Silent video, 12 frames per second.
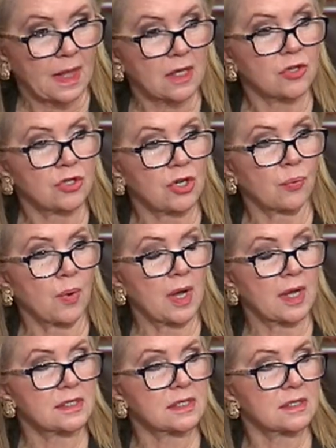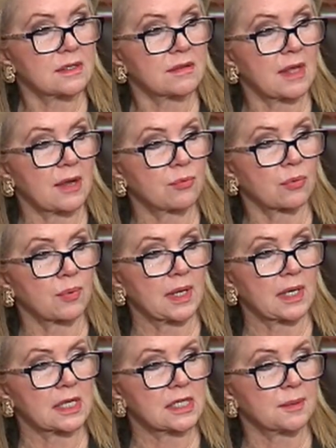you know what? They were
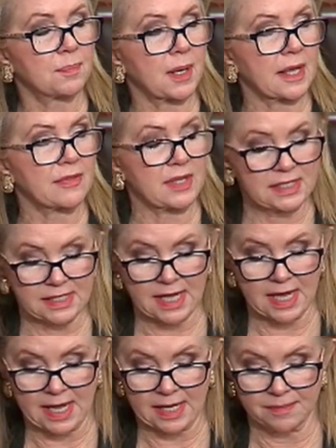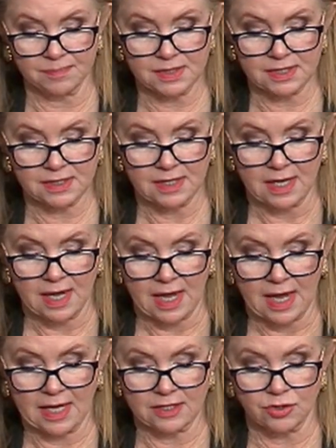willing to play these games
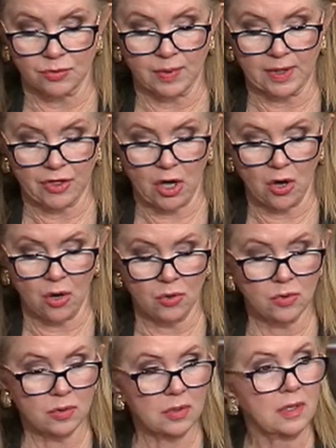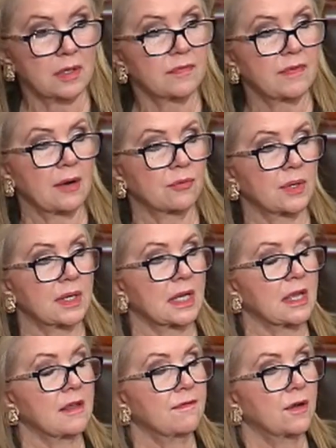and to withhold that
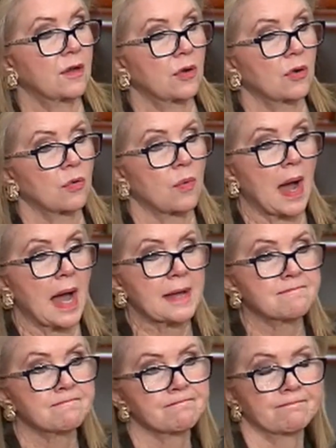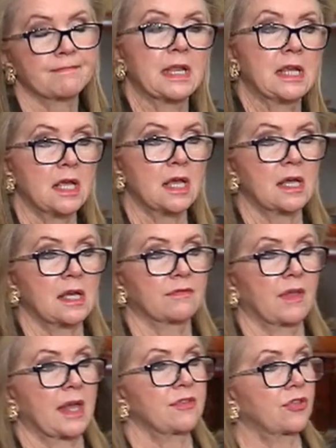relief. Why?
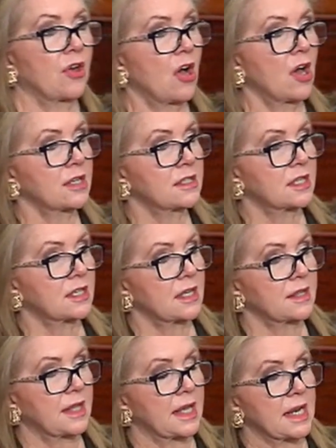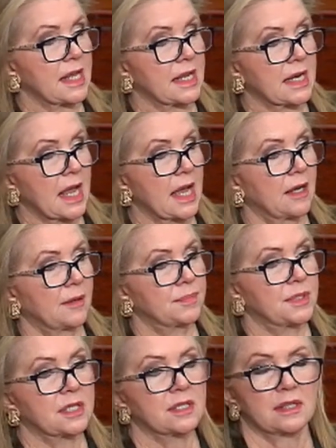They thought that it
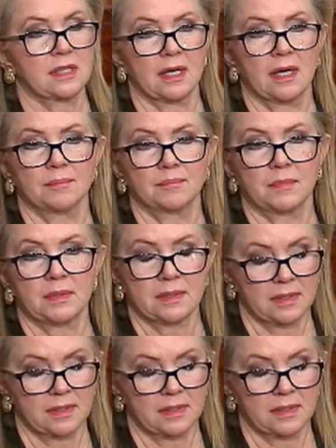helped them